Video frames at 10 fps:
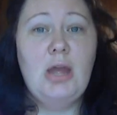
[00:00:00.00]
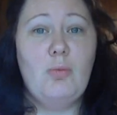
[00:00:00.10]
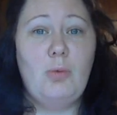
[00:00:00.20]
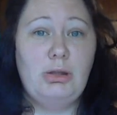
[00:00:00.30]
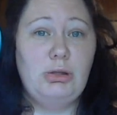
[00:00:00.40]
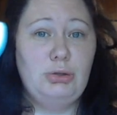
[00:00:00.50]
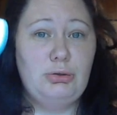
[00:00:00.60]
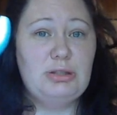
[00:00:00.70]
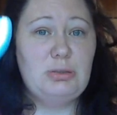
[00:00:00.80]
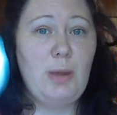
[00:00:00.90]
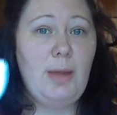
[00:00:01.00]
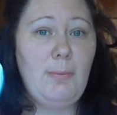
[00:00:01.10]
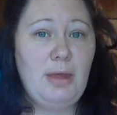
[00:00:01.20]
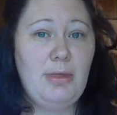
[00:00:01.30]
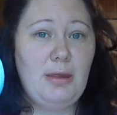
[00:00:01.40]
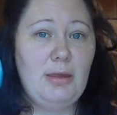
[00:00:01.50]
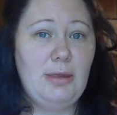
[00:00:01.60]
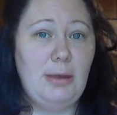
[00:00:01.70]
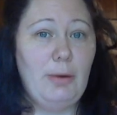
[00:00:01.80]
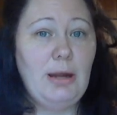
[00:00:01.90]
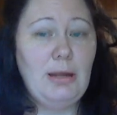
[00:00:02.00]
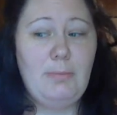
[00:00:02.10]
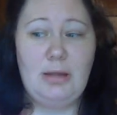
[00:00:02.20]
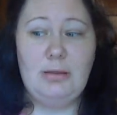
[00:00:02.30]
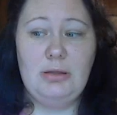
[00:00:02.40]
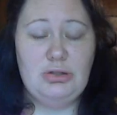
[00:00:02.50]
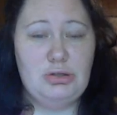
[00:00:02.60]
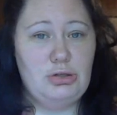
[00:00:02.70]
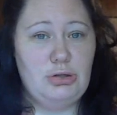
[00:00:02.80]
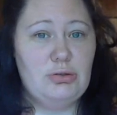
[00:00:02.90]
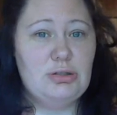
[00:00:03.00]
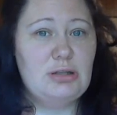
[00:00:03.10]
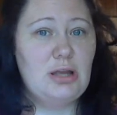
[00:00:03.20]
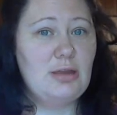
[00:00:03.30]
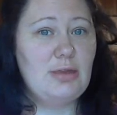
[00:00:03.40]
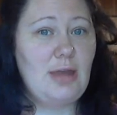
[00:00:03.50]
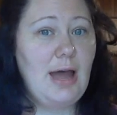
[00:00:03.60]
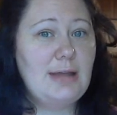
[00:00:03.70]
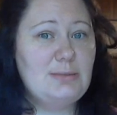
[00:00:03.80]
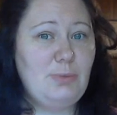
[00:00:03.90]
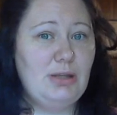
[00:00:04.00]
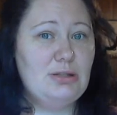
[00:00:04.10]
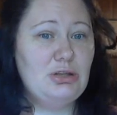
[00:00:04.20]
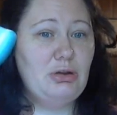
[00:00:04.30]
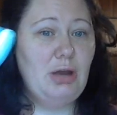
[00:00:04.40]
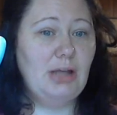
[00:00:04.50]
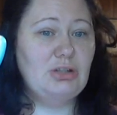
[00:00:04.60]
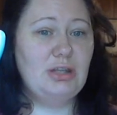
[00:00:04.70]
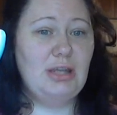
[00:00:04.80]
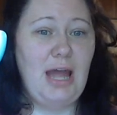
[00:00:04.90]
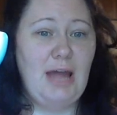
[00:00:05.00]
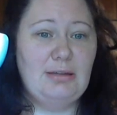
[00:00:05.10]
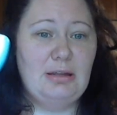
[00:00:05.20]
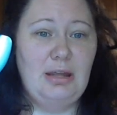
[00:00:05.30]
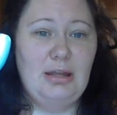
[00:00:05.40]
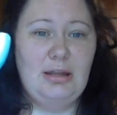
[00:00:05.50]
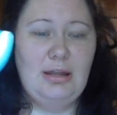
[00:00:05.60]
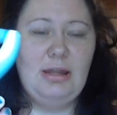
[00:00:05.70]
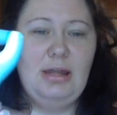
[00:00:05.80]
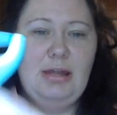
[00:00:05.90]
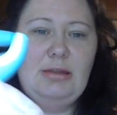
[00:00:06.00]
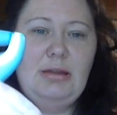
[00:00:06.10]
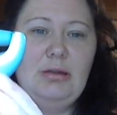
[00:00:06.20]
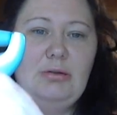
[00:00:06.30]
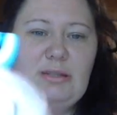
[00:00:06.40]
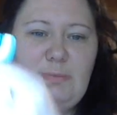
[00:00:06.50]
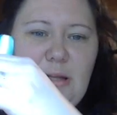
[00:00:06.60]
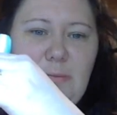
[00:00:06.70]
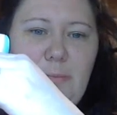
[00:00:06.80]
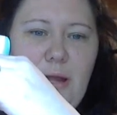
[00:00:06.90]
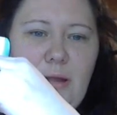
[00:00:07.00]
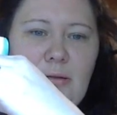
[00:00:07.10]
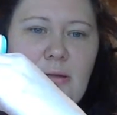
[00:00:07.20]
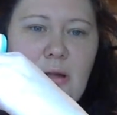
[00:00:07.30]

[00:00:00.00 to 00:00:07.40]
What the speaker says: When you use the wet method, they recommend that you use the high speed. So you actually have to hit the little speed button,